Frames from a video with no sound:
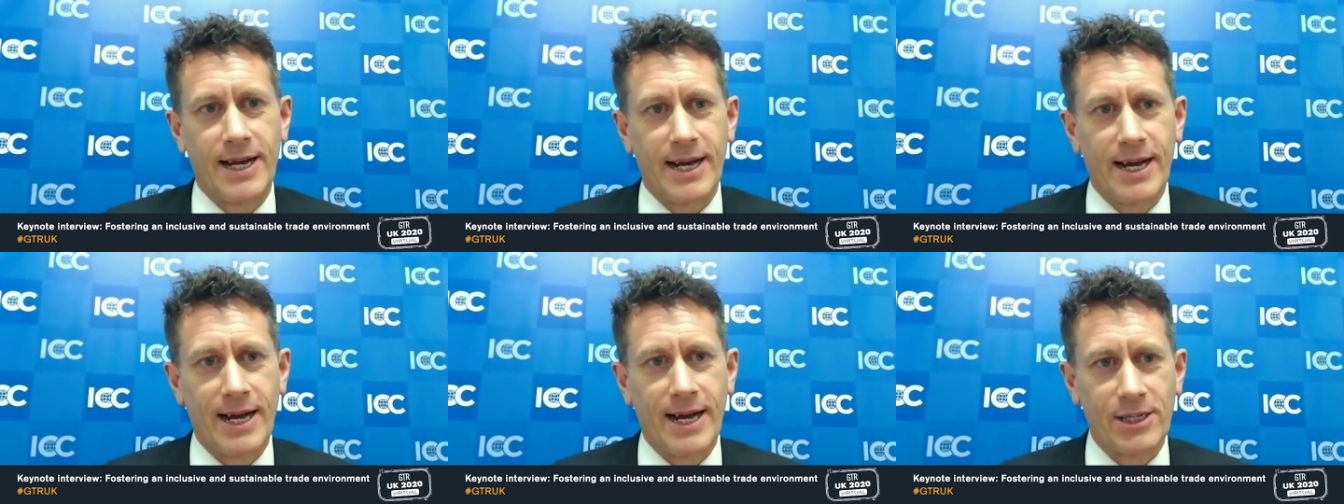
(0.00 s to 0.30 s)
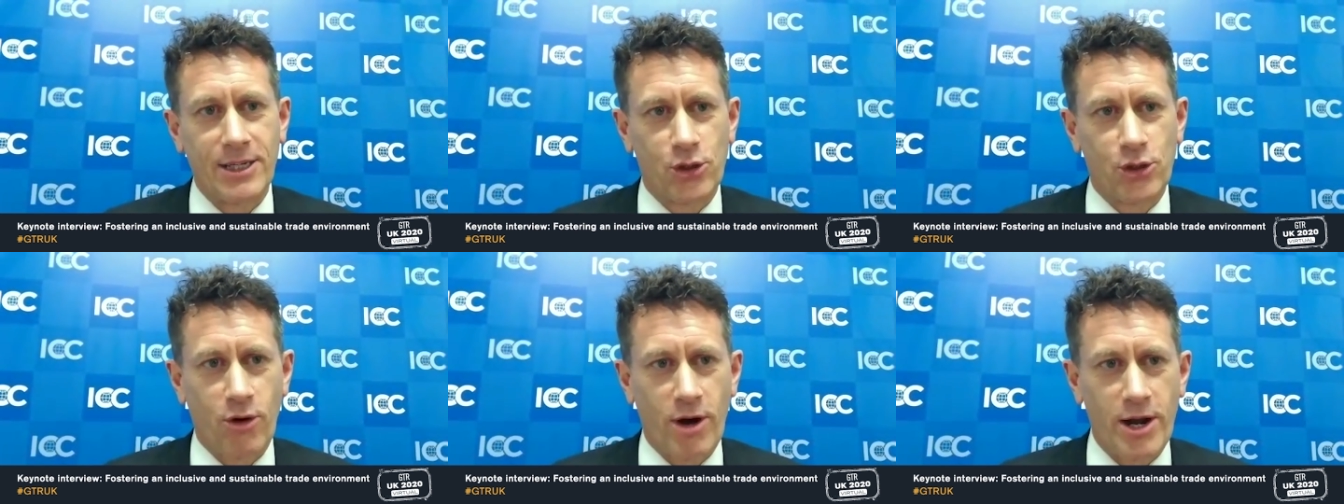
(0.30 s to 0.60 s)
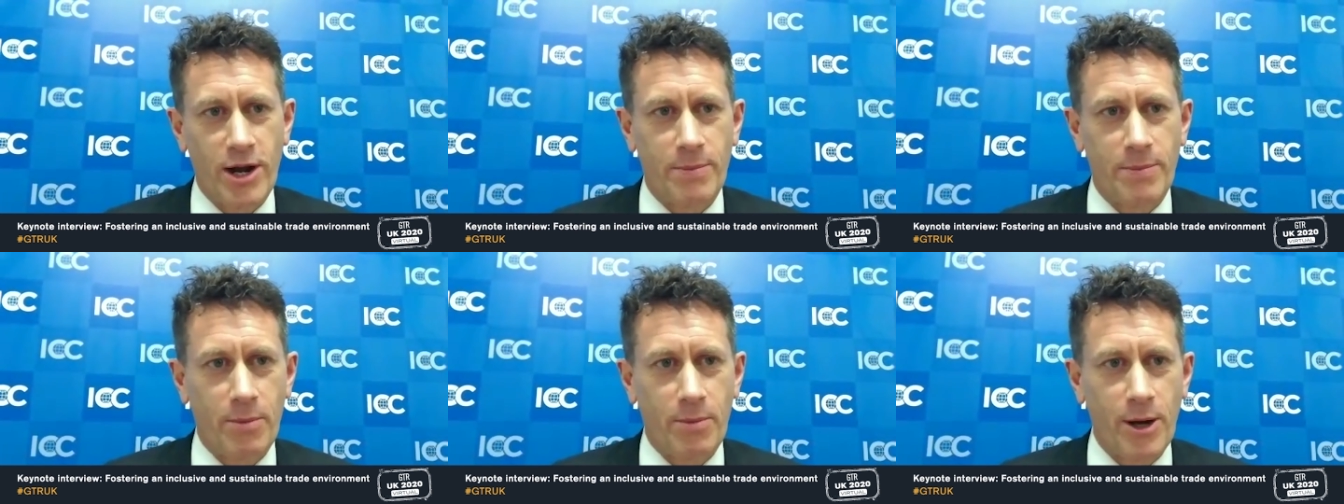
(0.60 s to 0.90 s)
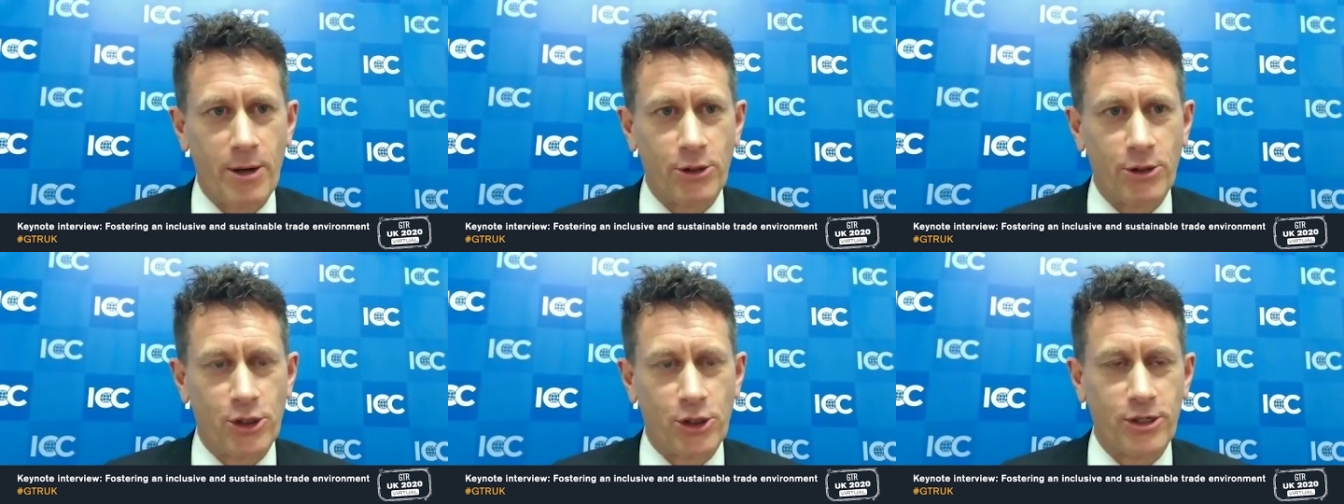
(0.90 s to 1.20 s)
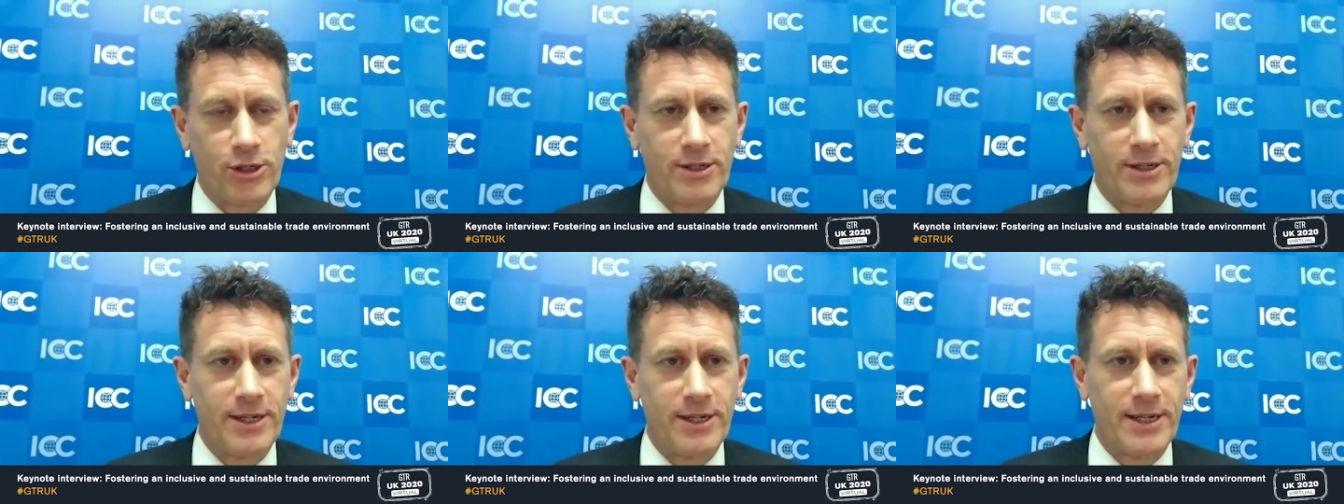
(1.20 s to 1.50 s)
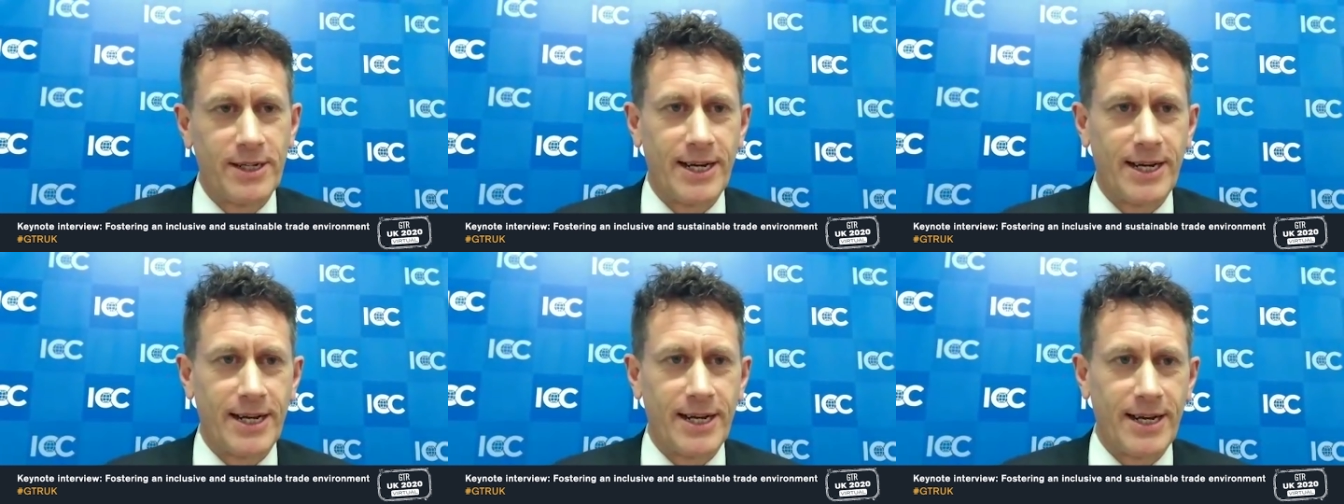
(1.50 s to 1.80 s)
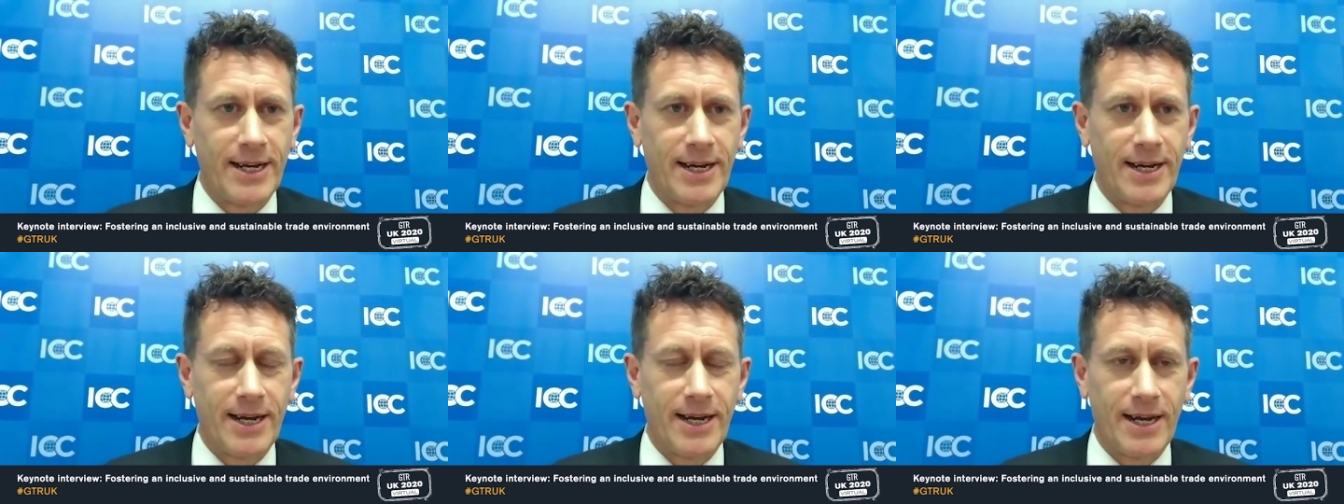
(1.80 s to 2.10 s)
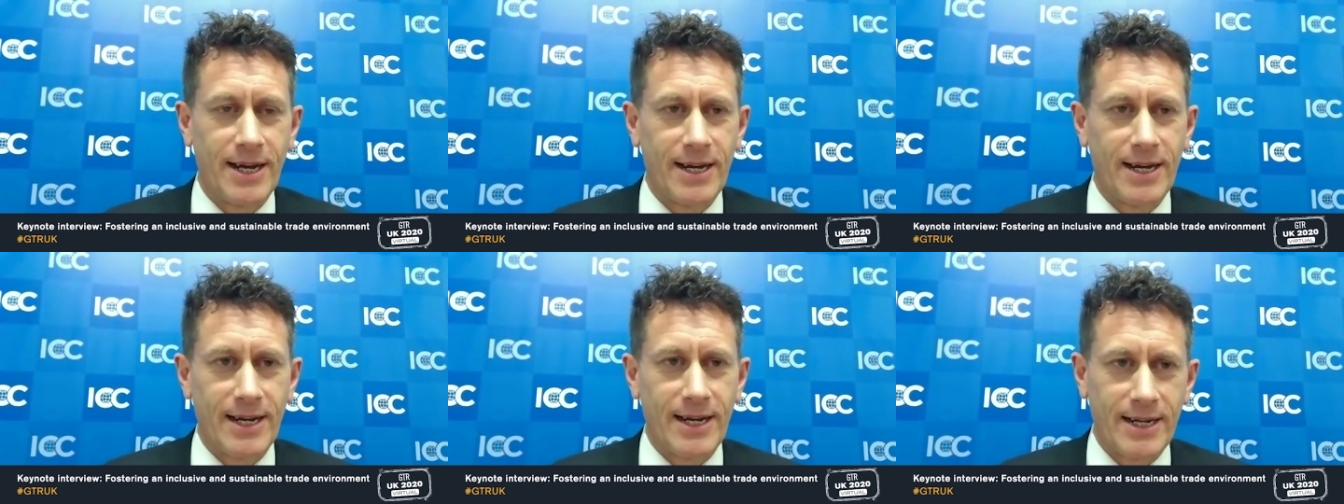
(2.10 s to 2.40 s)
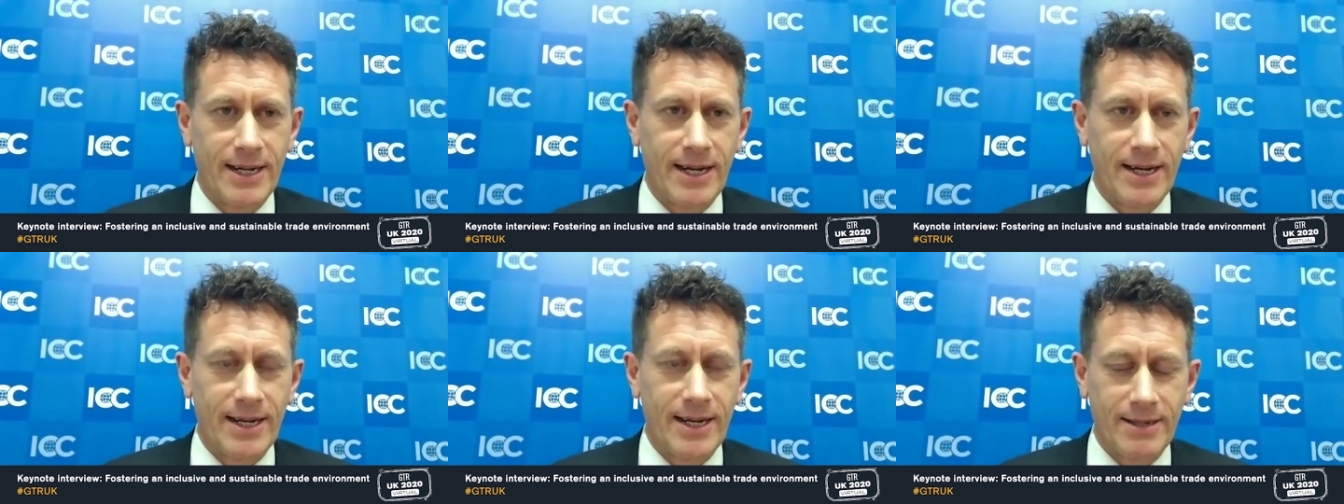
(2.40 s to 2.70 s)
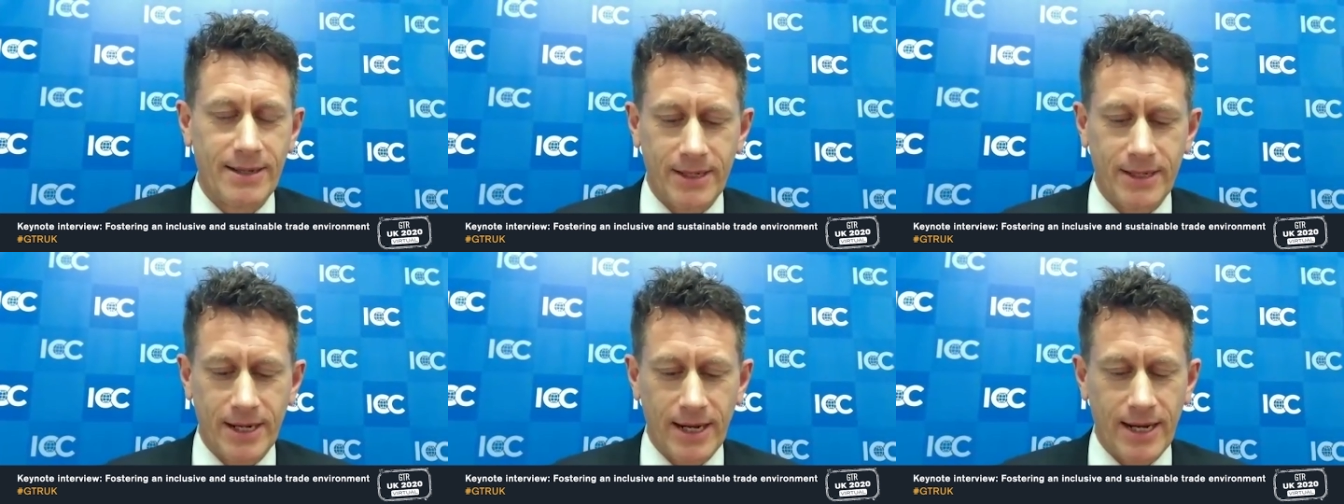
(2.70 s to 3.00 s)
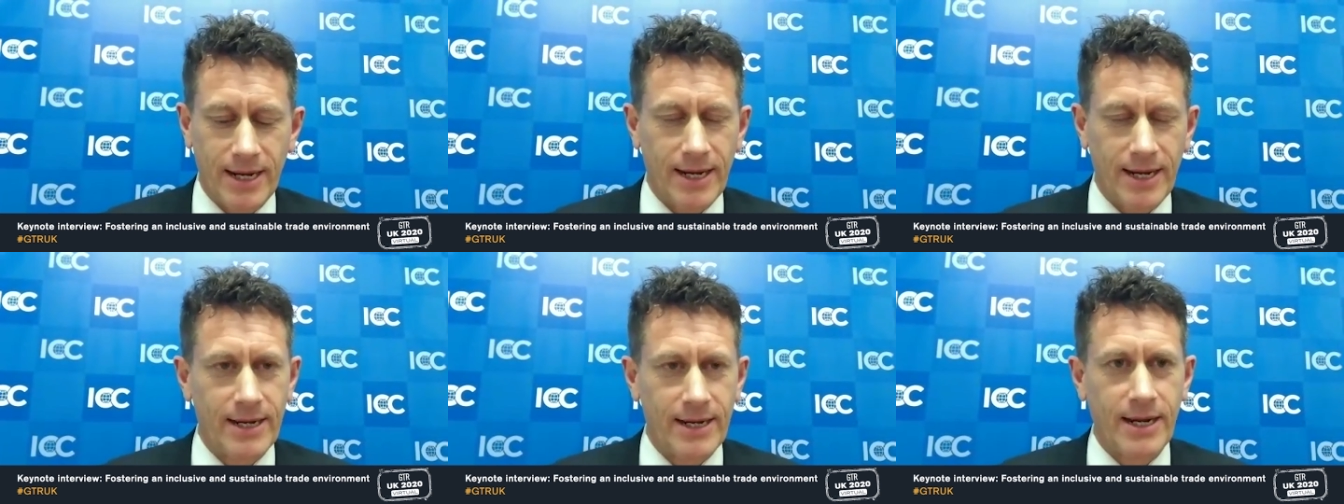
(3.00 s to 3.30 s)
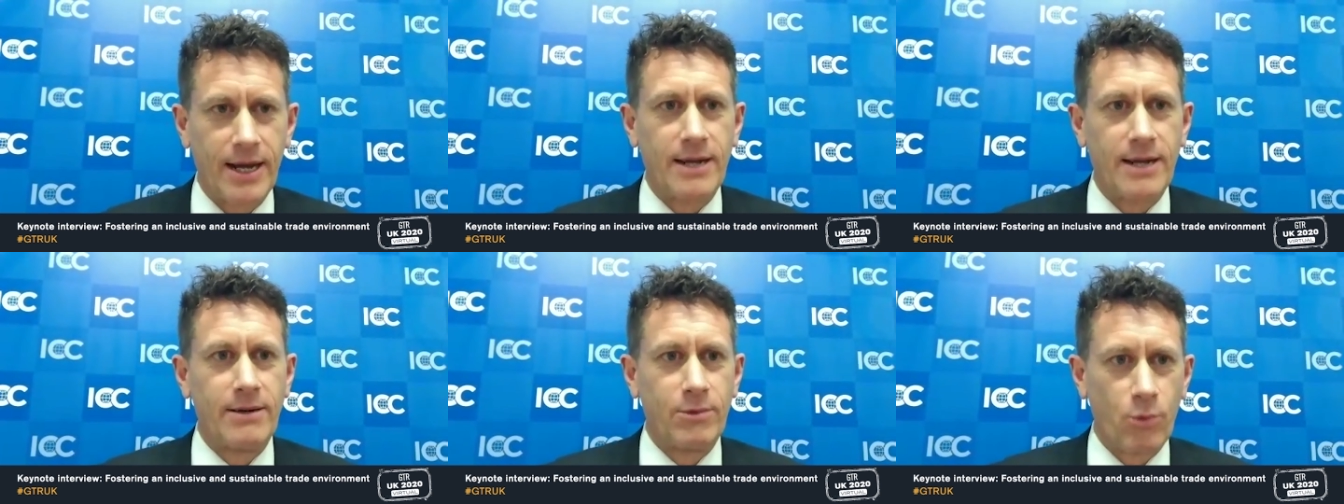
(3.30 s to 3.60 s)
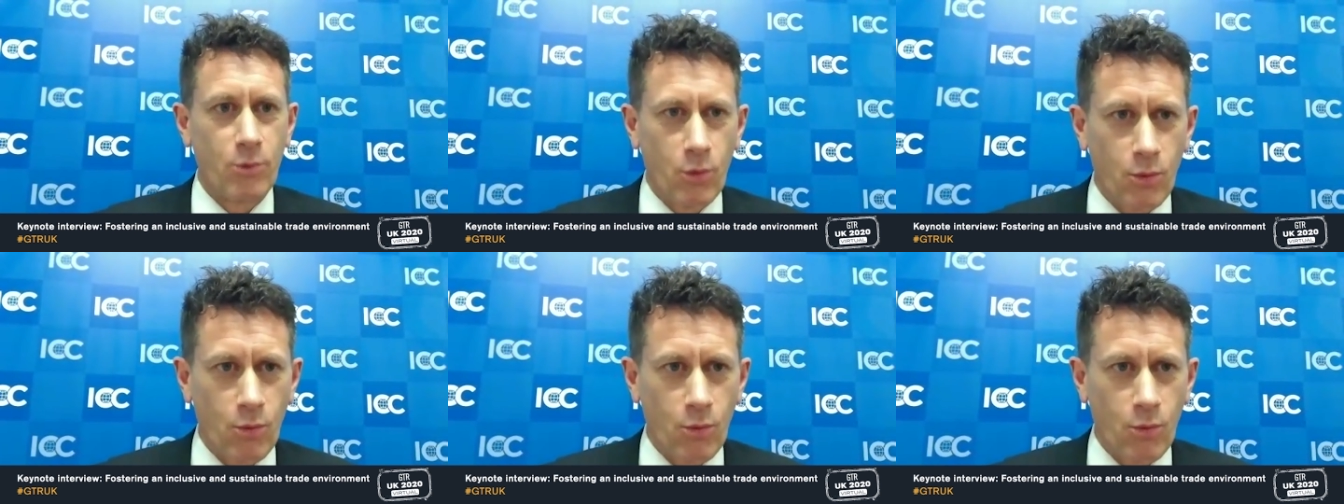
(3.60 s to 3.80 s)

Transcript: and trade promotion and